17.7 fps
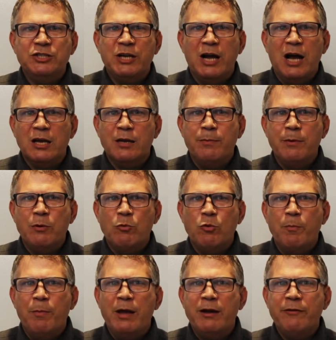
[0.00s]
document will
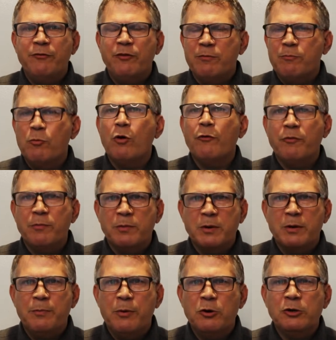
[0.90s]
benefit more from
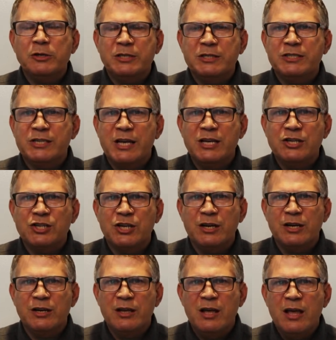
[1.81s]

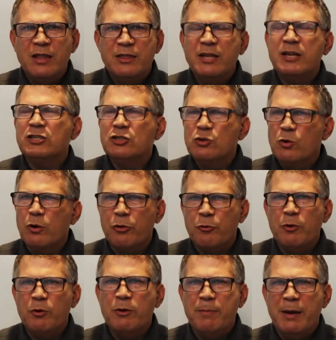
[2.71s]
componentization than a 2 or
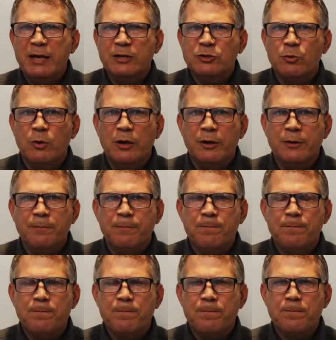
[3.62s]
3-page one.
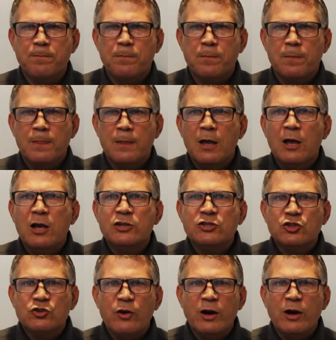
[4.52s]

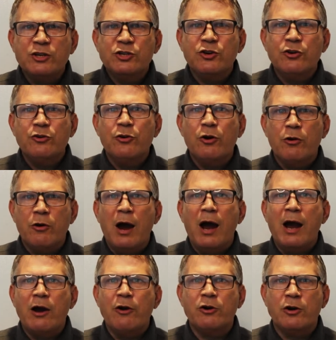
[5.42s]
Structured or
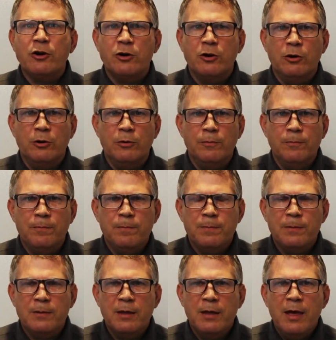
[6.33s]
hierarchical.
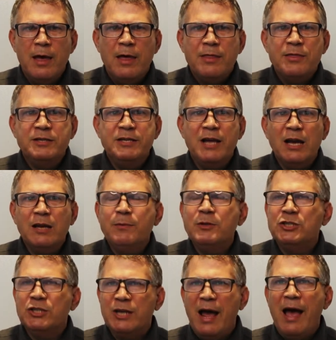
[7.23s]
The
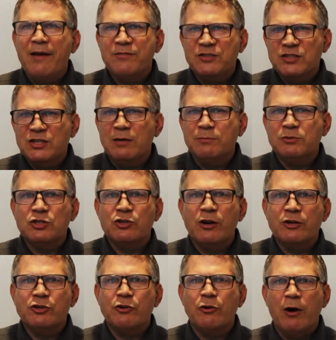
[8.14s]
document should have some
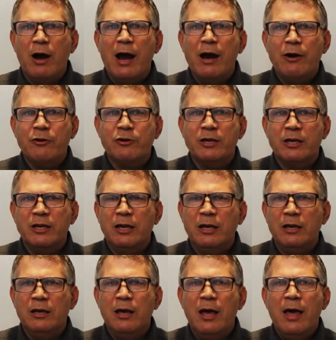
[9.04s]
structure or
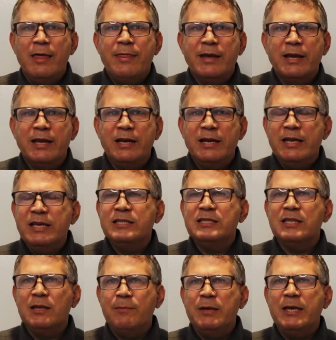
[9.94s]
hierarchy that can
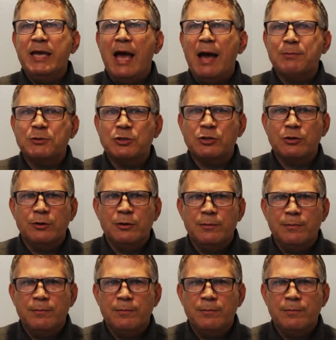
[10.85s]
easily be captured.